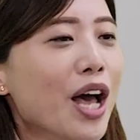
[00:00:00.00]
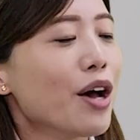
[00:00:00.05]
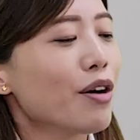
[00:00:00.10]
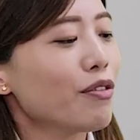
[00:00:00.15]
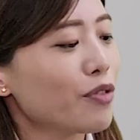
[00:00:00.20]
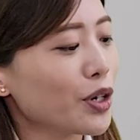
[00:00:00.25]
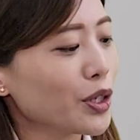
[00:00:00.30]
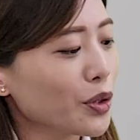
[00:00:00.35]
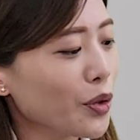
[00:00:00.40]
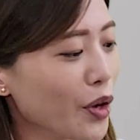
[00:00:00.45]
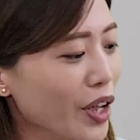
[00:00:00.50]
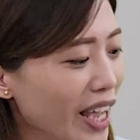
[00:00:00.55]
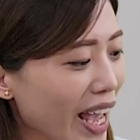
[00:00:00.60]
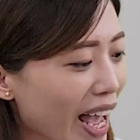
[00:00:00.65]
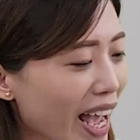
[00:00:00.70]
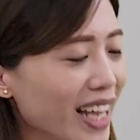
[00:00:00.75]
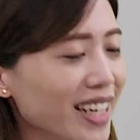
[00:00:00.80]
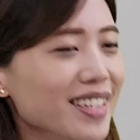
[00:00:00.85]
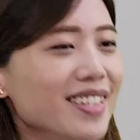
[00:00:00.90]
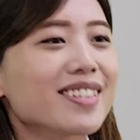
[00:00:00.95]
For
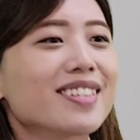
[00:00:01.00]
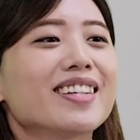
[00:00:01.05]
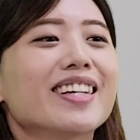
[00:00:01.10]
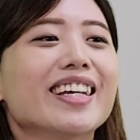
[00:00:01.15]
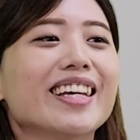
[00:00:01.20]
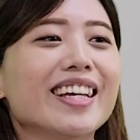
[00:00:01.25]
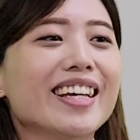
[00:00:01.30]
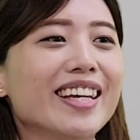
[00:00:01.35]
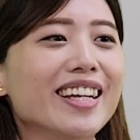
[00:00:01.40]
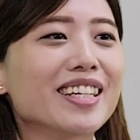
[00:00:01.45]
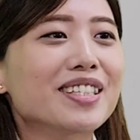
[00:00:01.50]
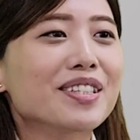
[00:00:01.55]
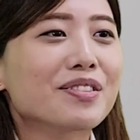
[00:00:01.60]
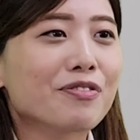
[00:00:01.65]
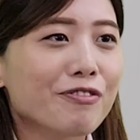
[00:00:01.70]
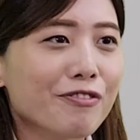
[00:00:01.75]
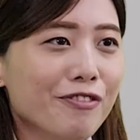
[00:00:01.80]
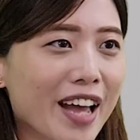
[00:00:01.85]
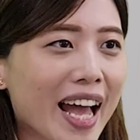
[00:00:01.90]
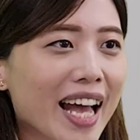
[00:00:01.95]
TwinX, it is
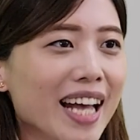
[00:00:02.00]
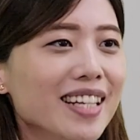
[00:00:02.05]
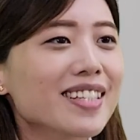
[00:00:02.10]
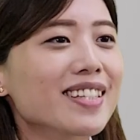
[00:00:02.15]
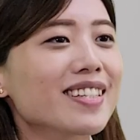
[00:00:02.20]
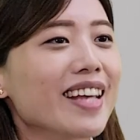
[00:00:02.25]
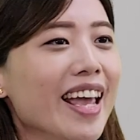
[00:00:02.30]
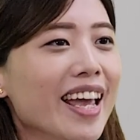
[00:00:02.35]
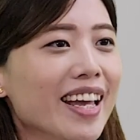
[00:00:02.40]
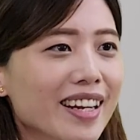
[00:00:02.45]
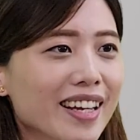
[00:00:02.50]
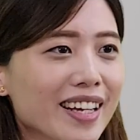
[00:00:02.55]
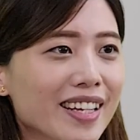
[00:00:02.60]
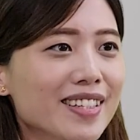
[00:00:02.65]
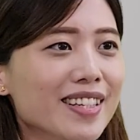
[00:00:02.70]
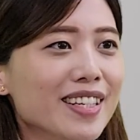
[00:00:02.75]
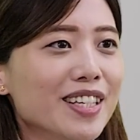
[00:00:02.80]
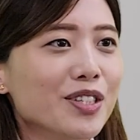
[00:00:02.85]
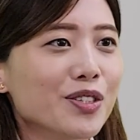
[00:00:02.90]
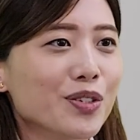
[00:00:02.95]
fast and
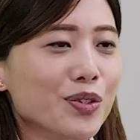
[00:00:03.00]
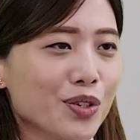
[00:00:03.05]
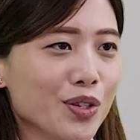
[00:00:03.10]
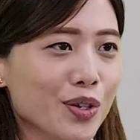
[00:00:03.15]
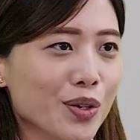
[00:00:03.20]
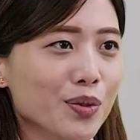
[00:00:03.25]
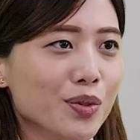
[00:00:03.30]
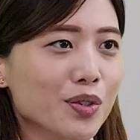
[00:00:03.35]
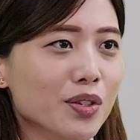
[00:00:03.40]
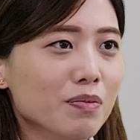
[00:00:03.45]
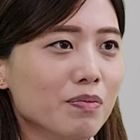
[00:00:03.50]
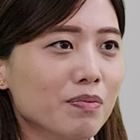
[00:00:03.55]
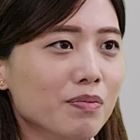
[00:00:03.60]
easy to use.